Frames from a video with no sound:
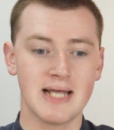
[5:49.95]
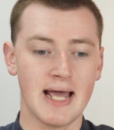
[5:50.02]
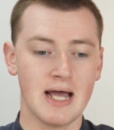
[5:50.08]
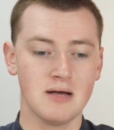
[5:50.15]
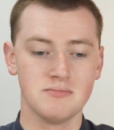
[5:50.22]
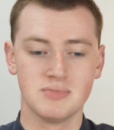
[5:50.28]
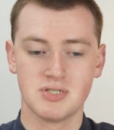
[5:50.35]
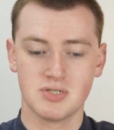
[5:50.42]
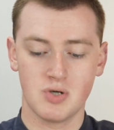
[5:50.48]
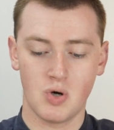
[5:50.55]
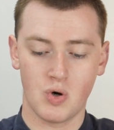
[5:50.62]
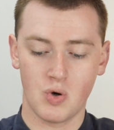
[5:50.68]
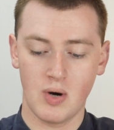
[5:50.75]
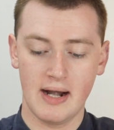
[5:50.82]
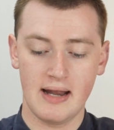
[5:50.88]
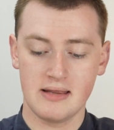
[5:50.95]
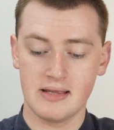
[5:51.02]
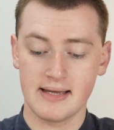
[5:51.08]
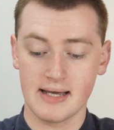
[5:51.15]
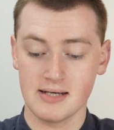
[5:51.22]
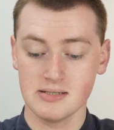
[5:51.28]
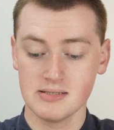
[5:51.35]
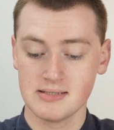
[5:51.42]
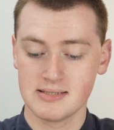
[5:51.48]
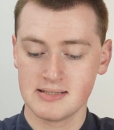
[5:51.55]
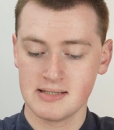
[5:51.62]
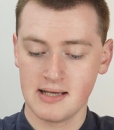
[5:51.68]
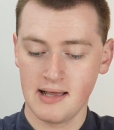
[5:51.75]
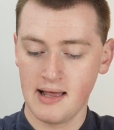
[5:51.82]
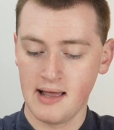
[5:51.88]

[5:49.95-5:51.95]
tabs or anything else.